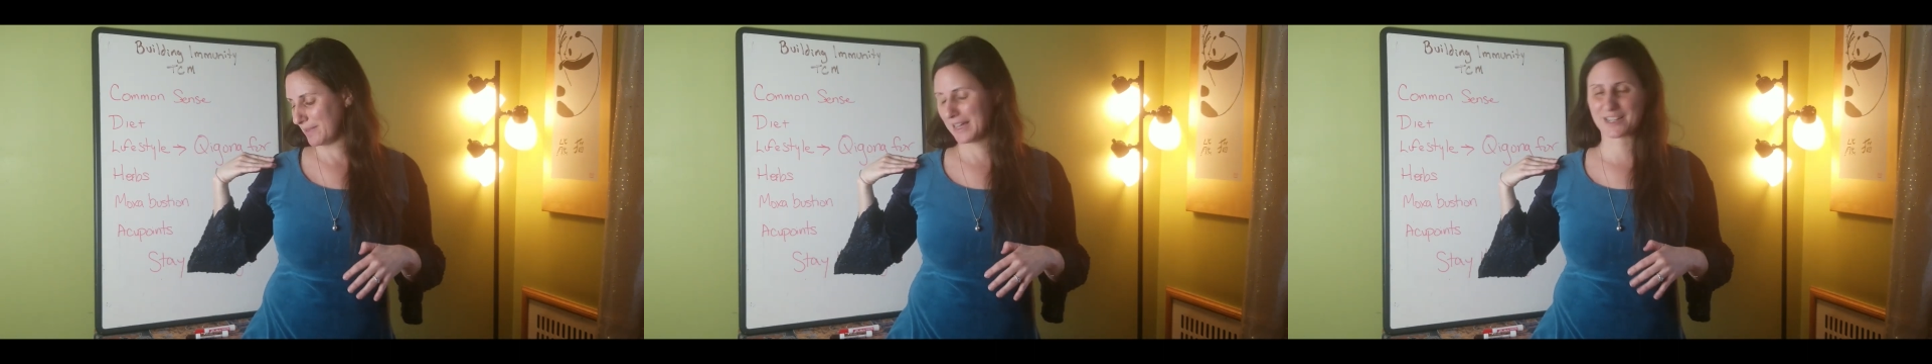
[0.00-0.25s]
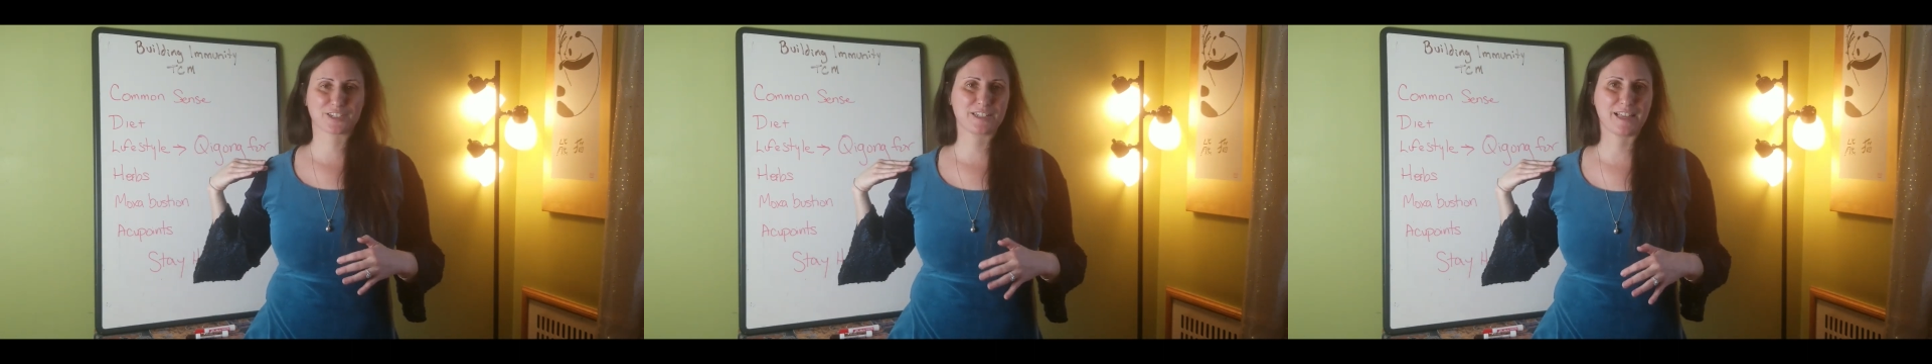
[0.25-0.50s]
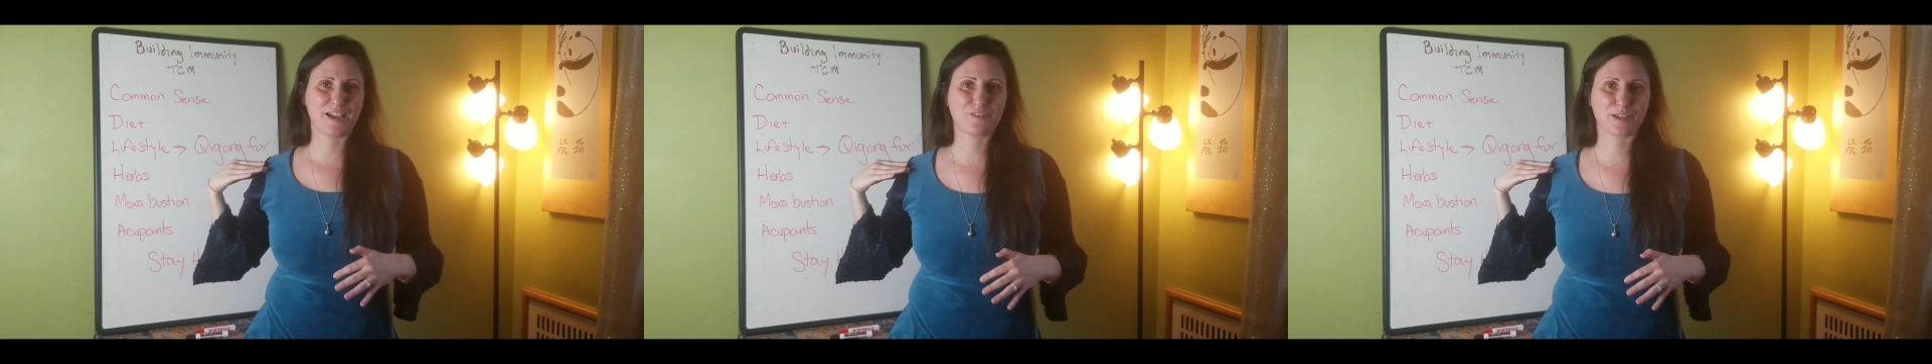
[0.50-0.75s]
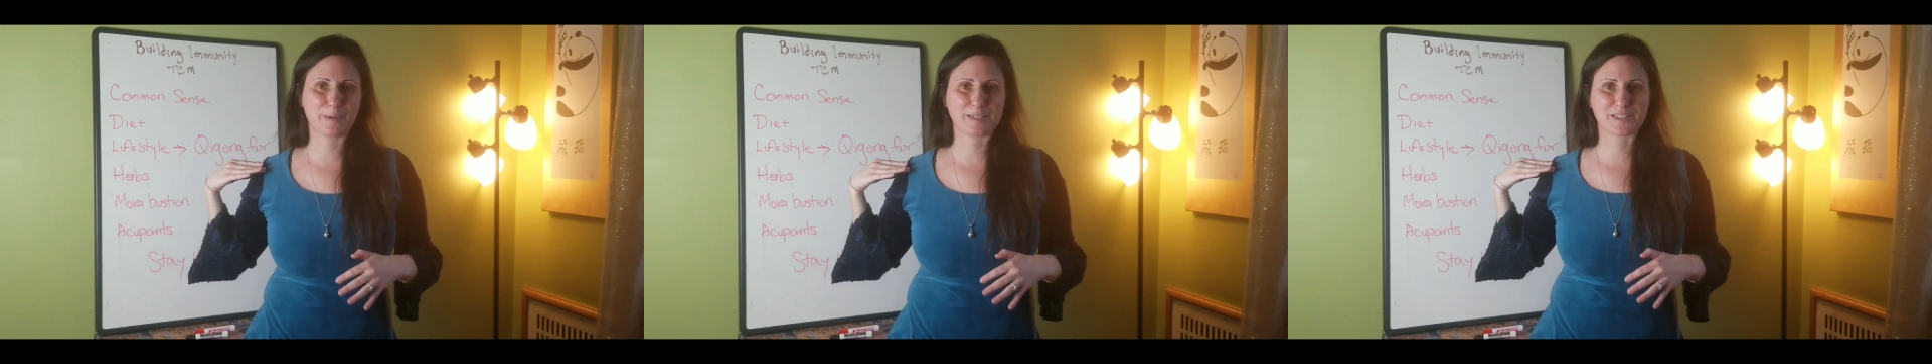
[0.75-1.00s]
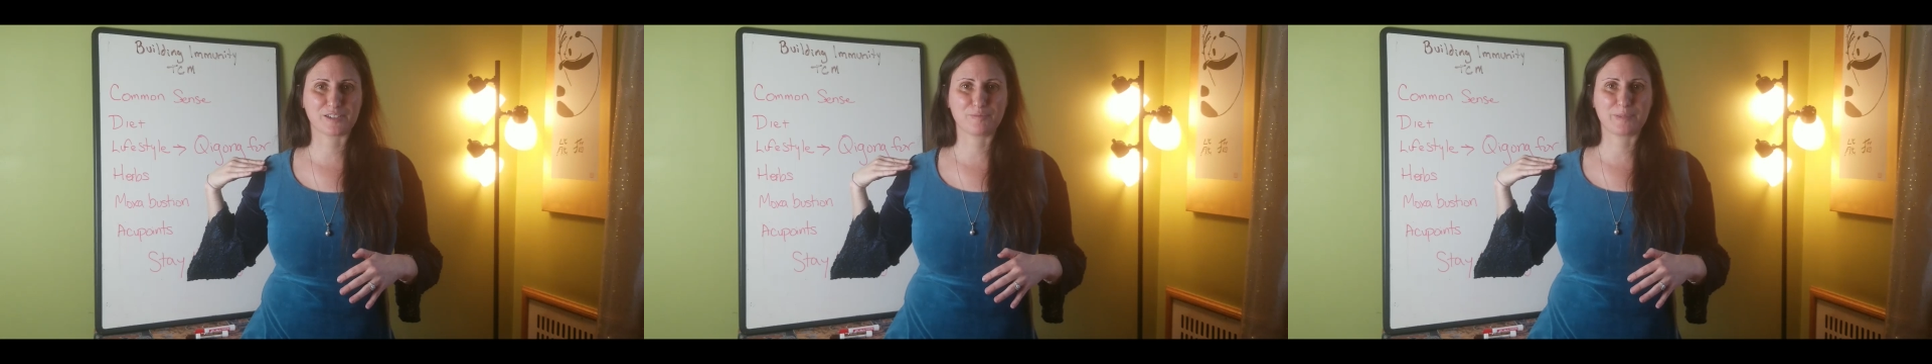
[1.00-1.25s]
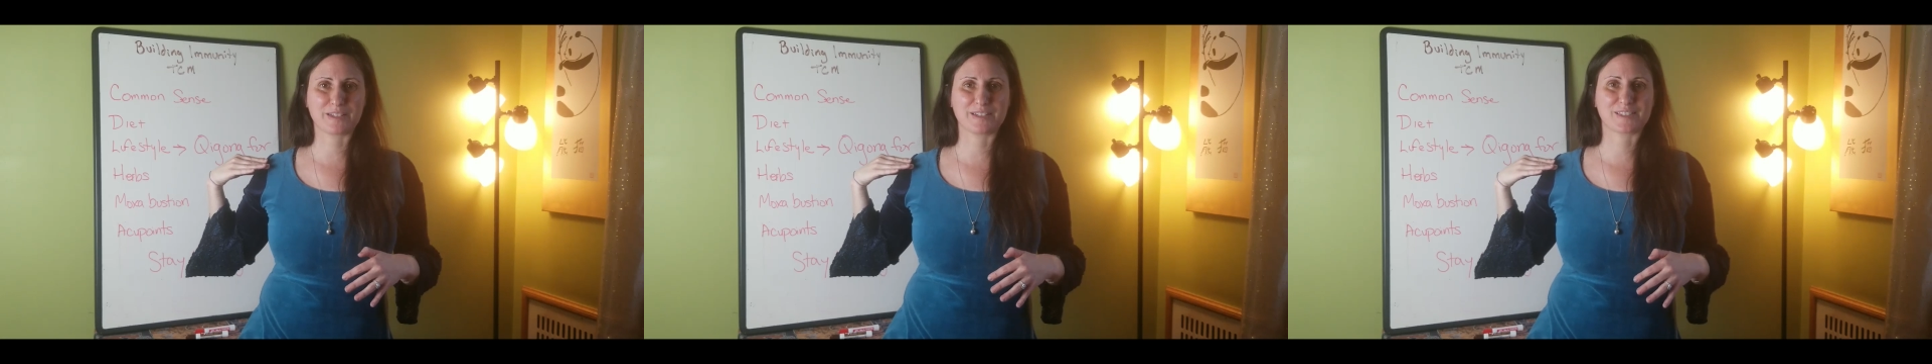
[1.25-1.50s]
actually laughing at myself
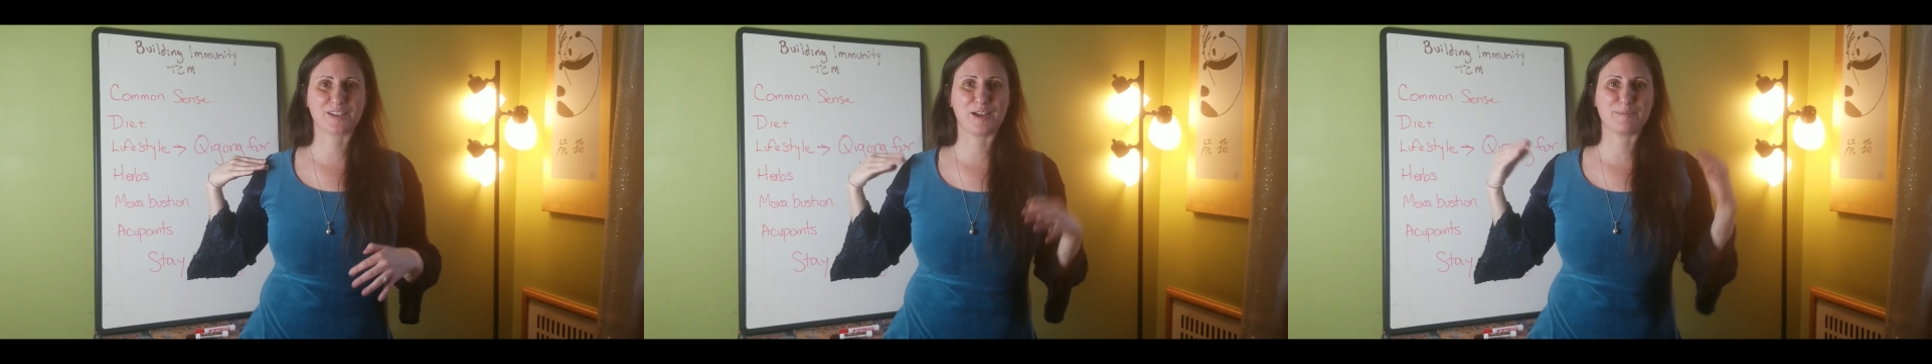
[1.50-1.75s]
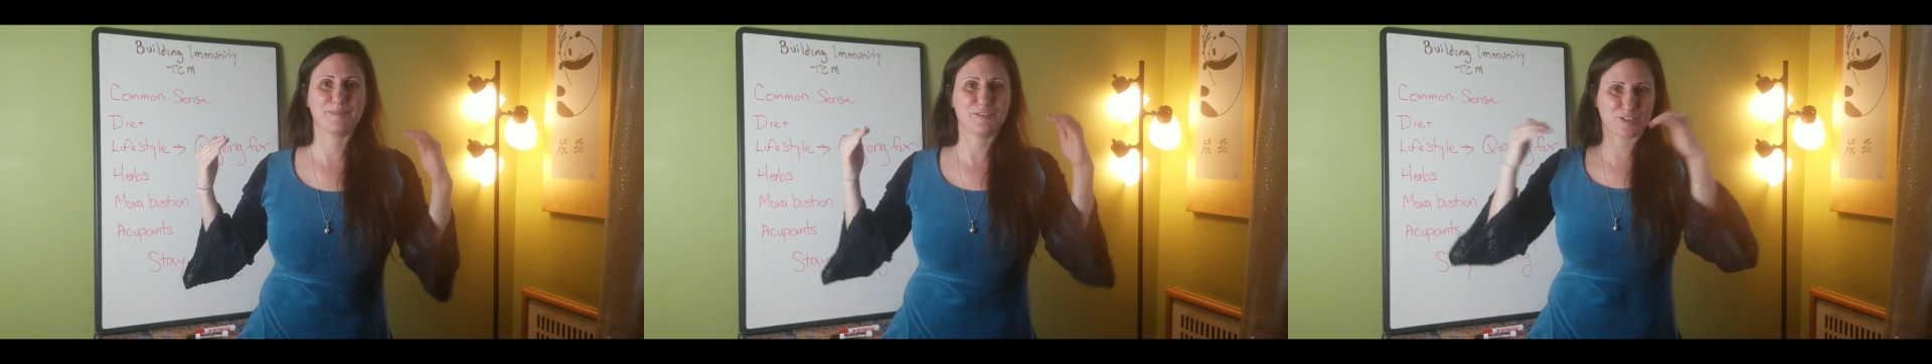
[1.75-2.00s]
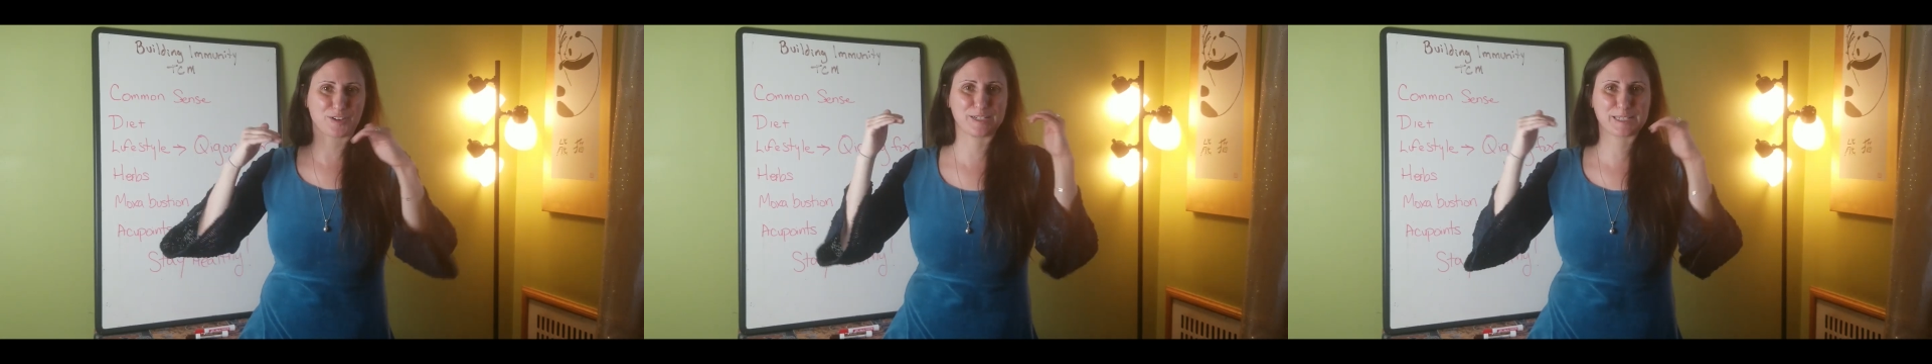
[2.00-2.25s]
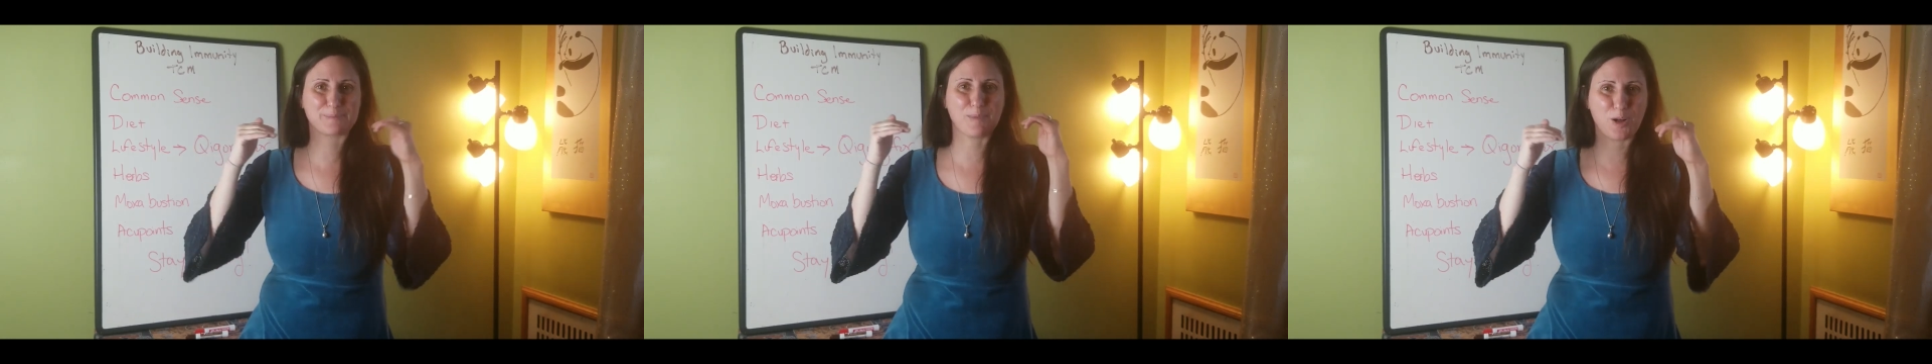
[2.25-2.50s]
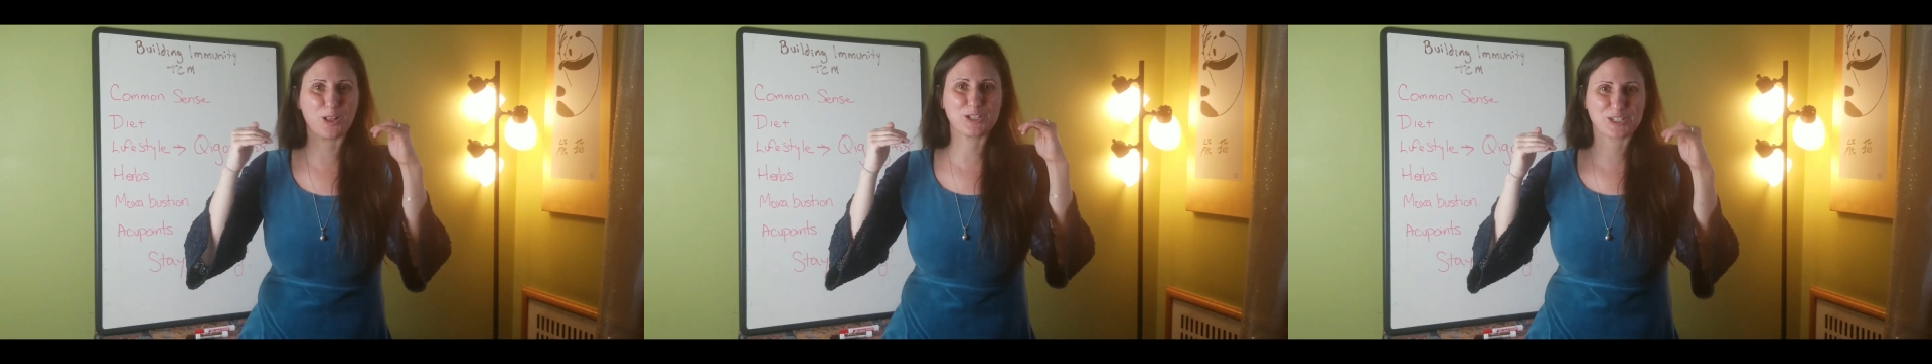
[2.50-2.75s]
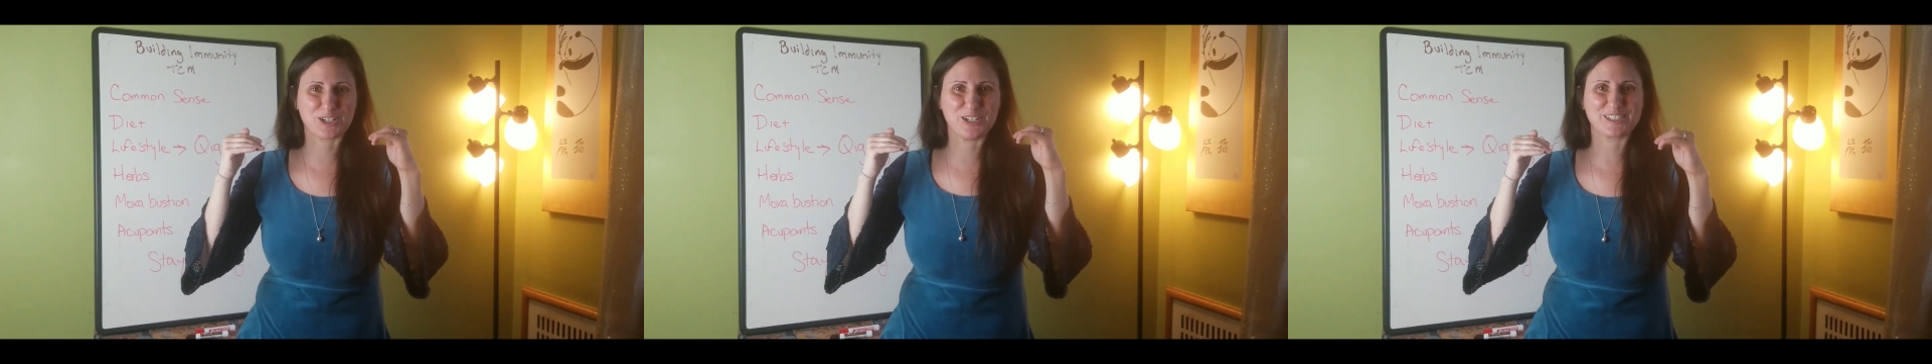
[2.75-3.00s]
because I'm a very small
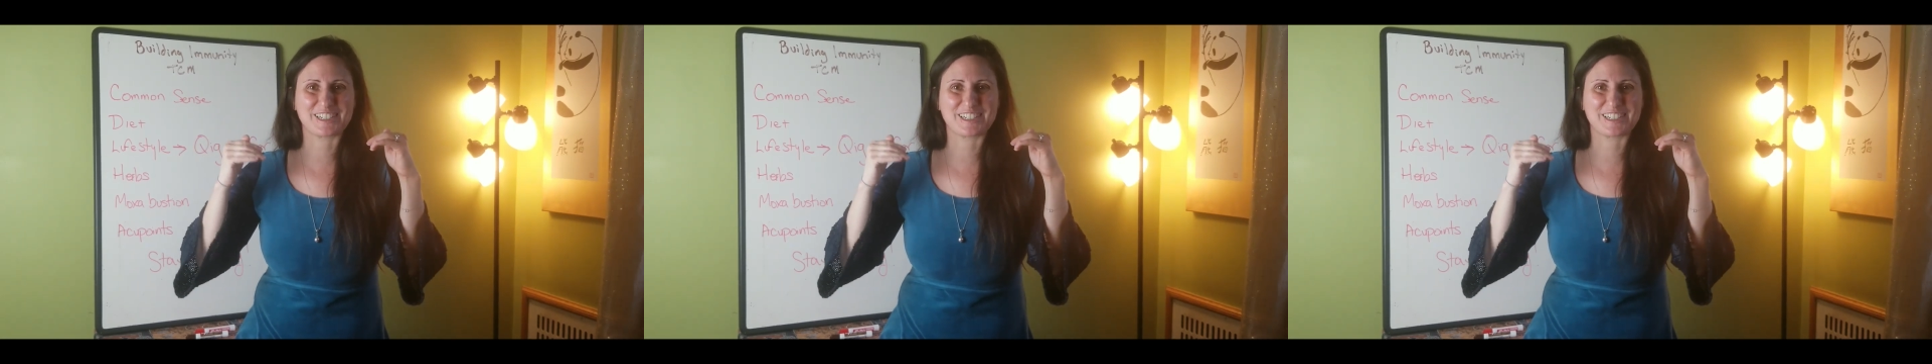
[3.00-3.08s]
adult,